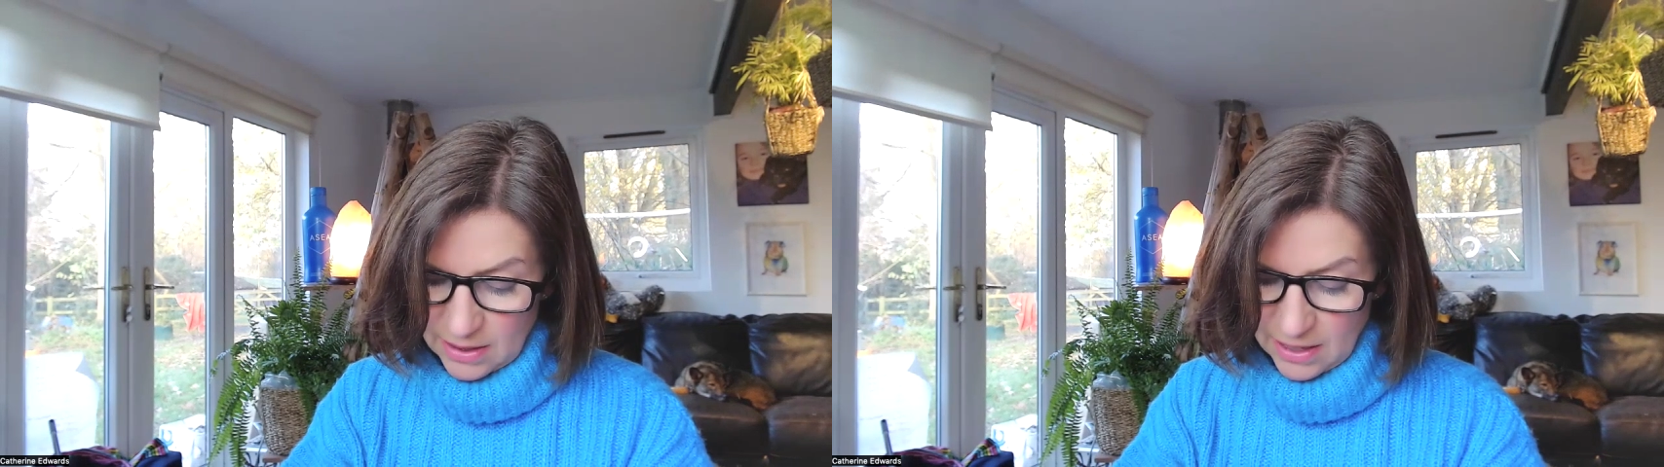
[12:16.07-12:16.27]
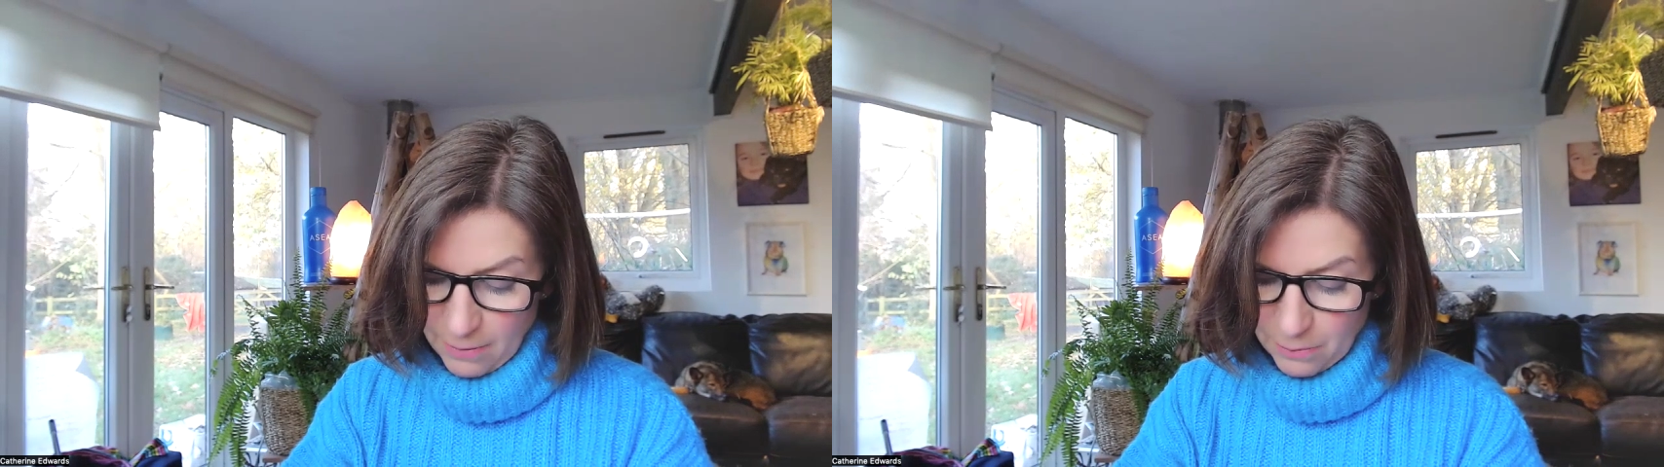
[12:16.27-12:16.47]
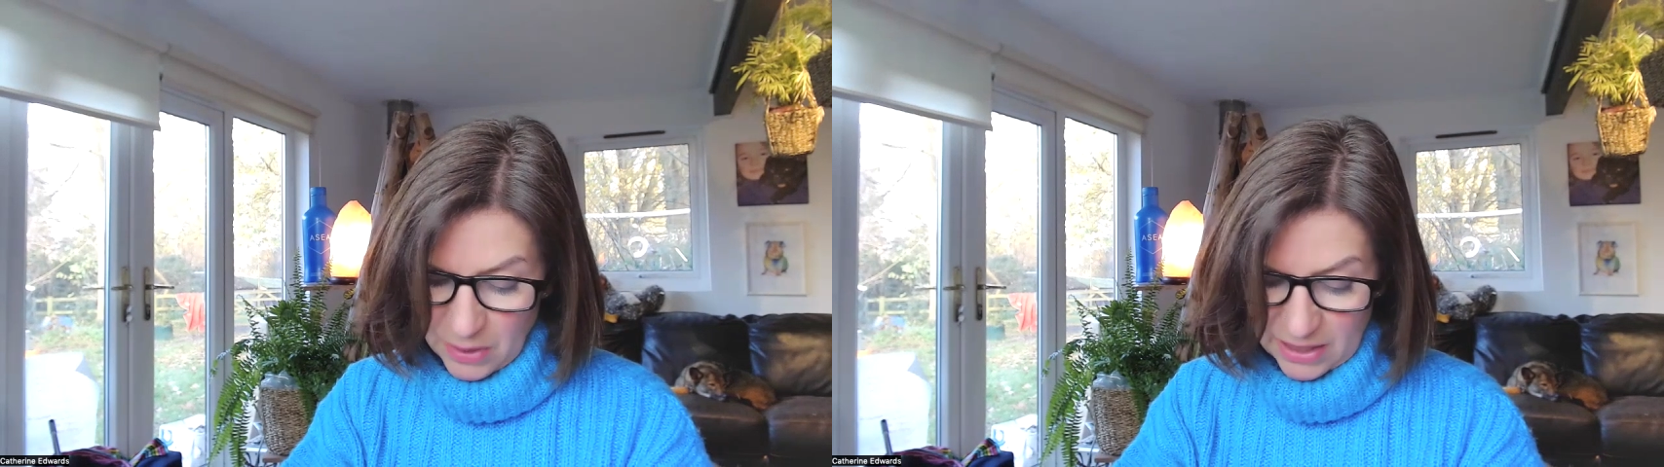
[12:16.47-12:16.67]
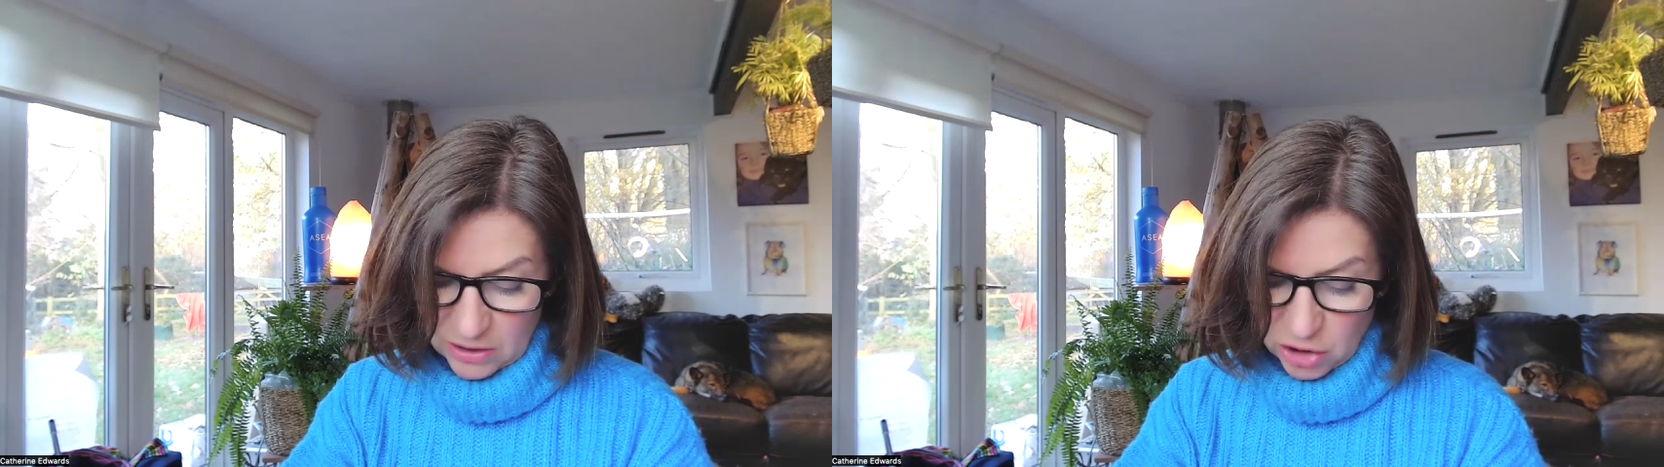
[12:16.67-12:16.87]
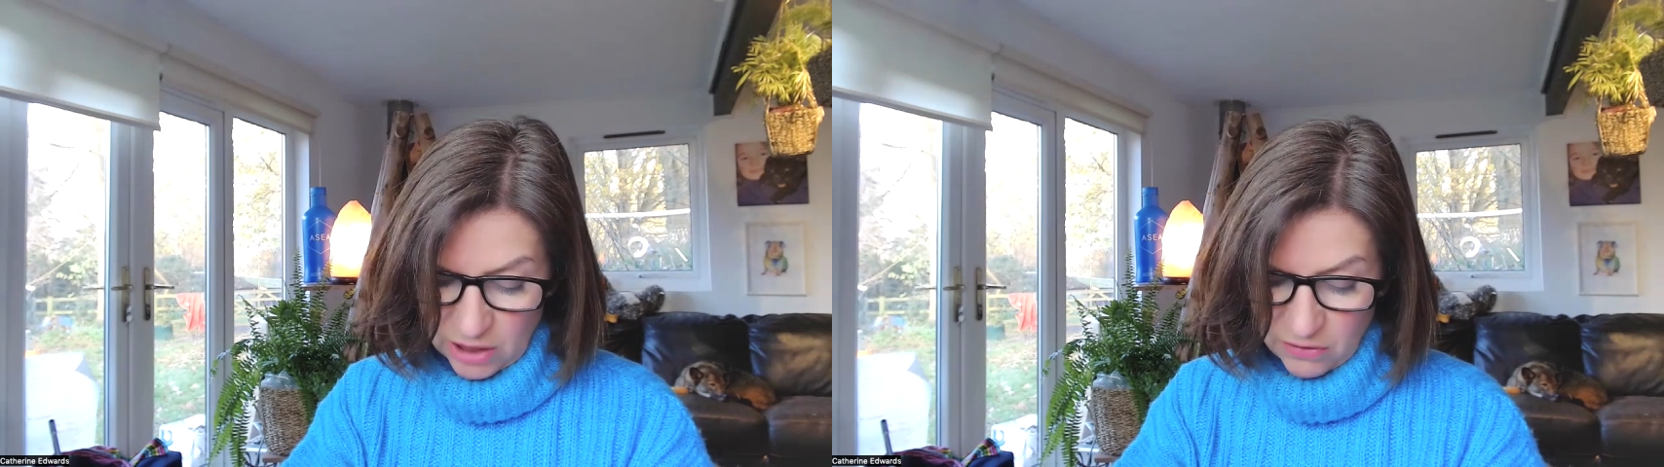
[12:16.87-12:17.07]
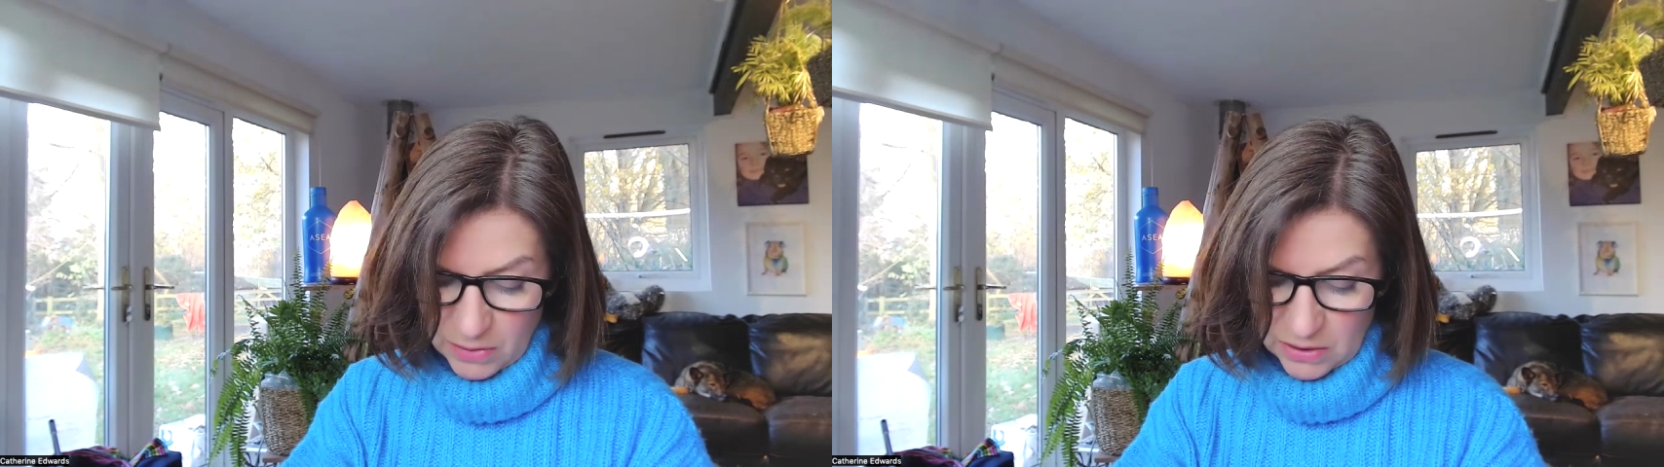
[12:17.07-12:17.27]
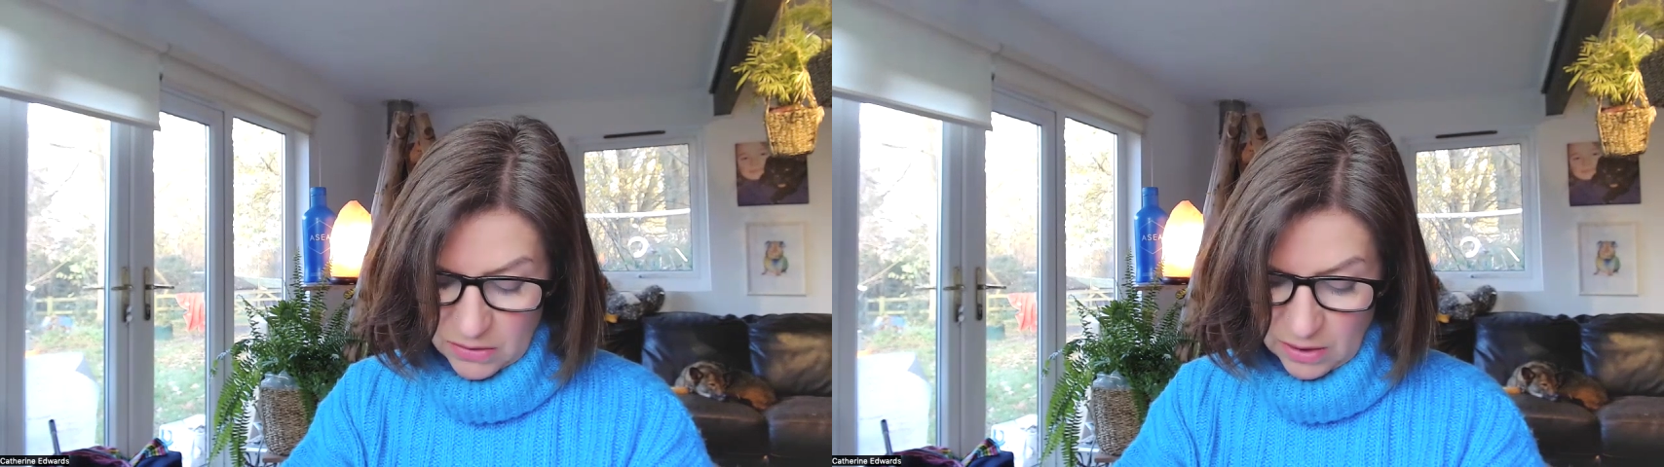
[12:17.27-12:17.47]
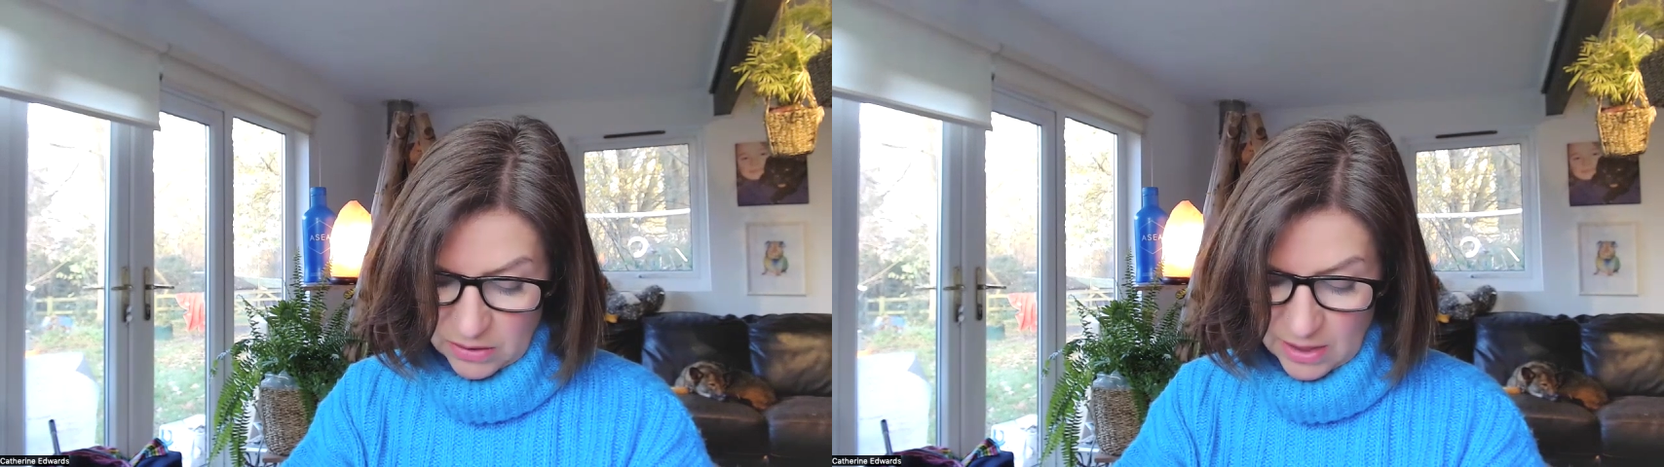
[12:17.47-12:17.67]
and big
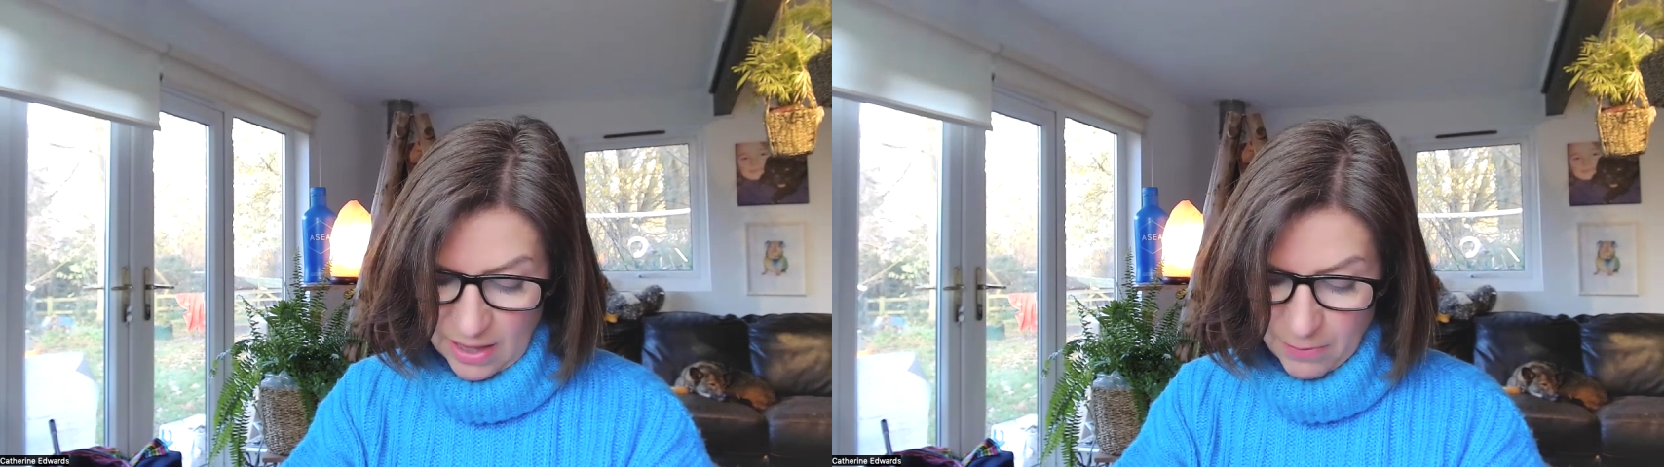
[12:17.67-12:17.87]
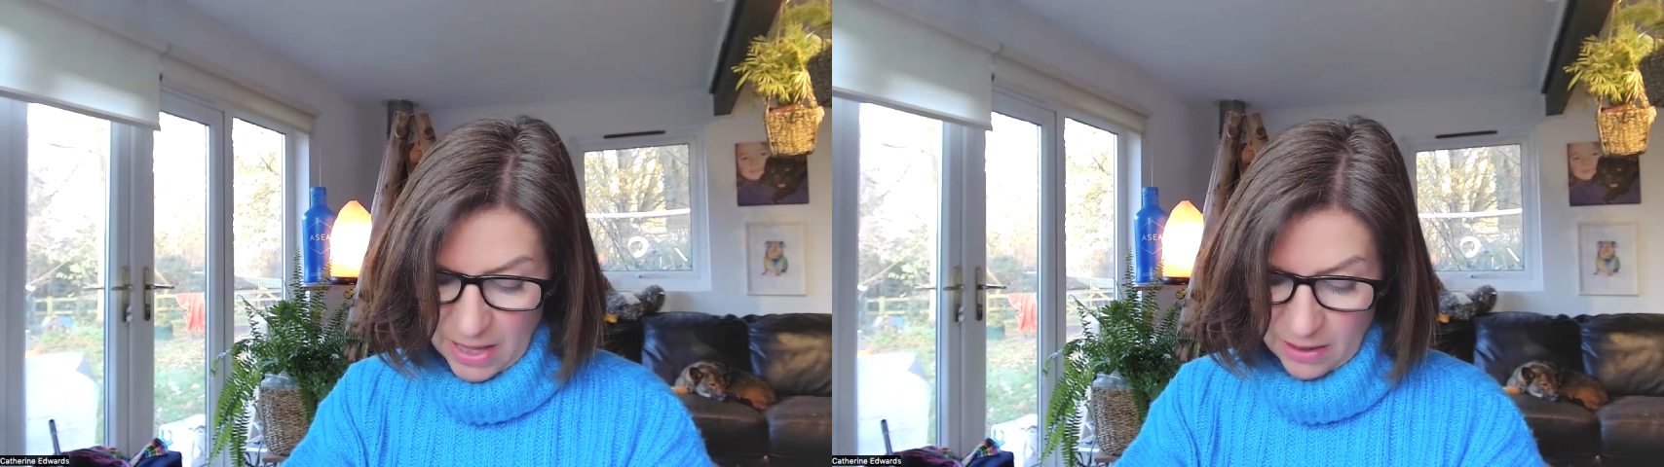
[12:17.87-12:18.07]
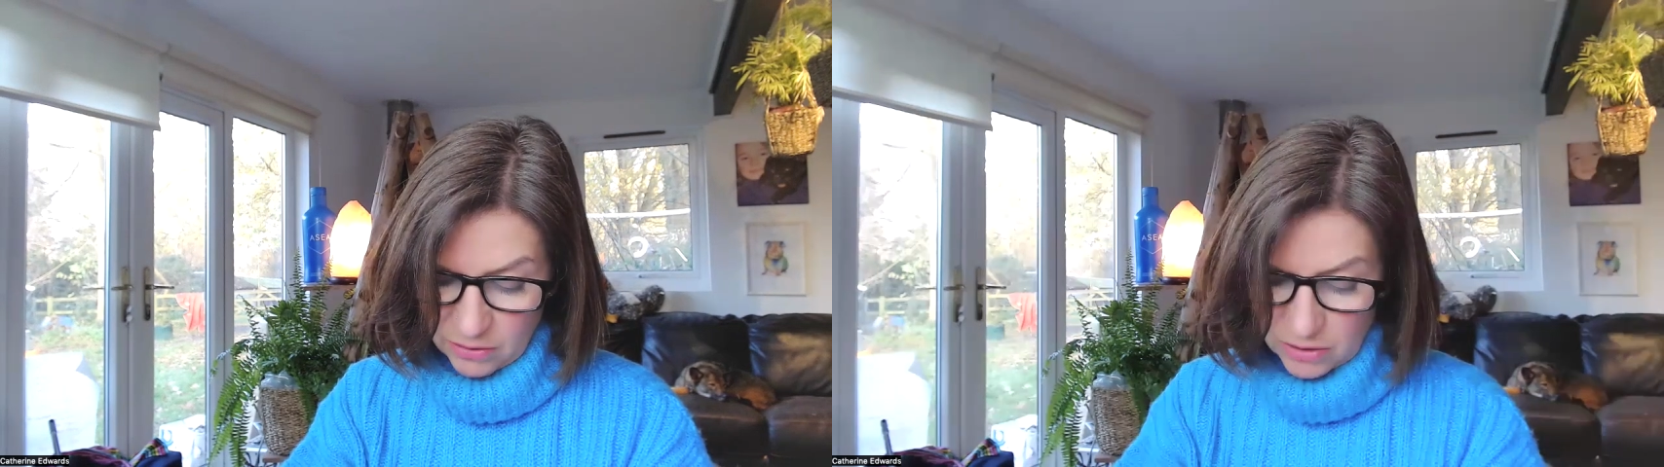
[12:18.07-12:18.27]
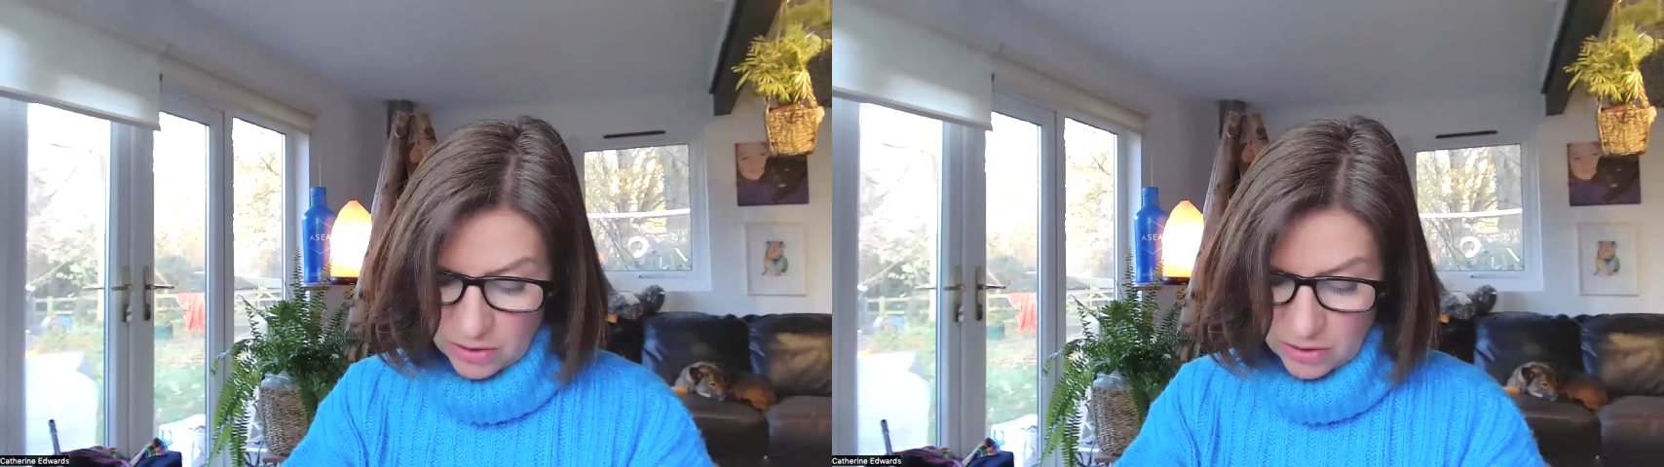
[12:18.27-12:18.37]
achievements under their belt.